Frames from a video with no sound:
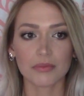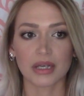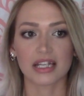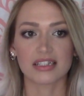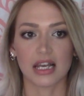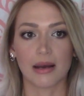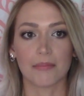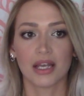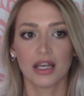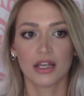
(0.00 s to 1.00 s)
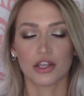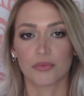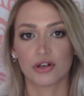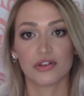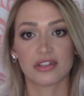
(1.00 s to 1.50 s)
But you're
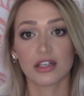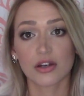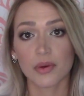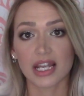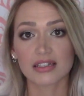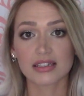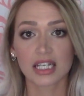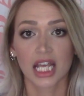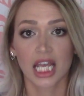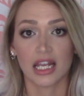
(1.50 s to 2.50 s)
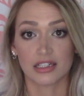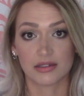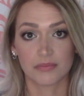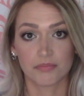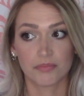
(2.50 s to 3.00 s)
producing no waste.
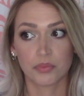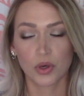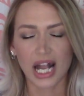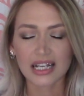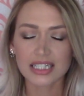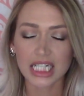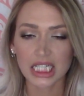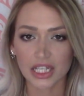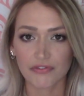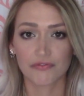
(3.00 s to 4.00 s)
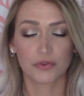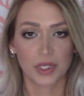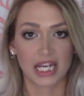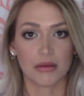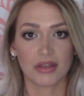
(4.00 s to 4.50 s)
It's practically
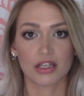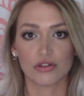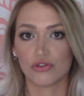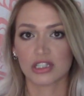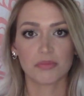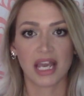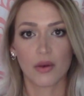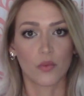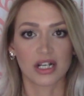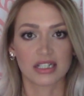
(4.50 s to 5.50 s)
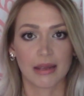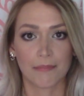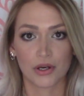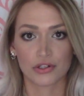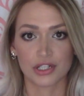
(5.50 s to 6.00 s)
free because you just pay a one-time
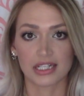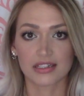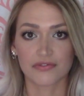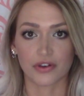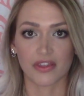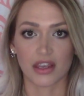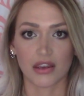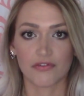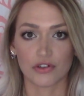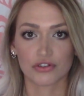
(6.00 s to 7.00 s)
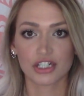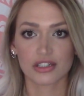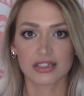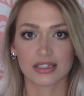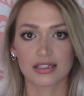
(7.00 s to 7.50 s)
purchase for the
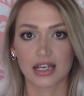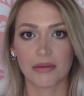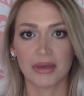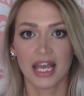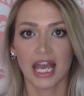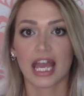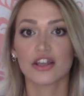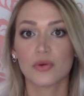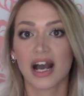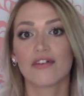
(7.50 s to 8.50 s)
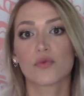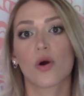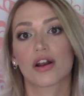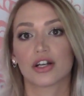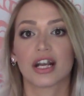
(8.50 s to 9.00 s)
filtration system, and you have
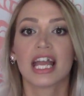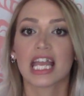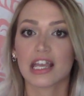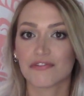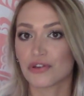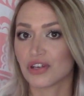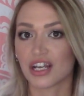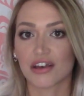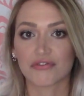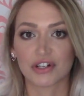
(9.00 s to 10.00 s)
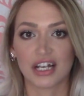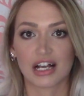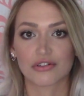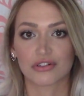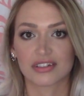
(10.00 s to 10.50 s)
water if you need it for a
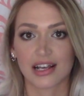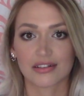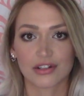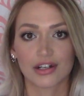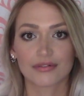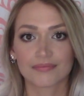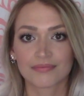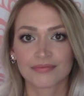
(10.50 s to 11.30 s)
natural disaster.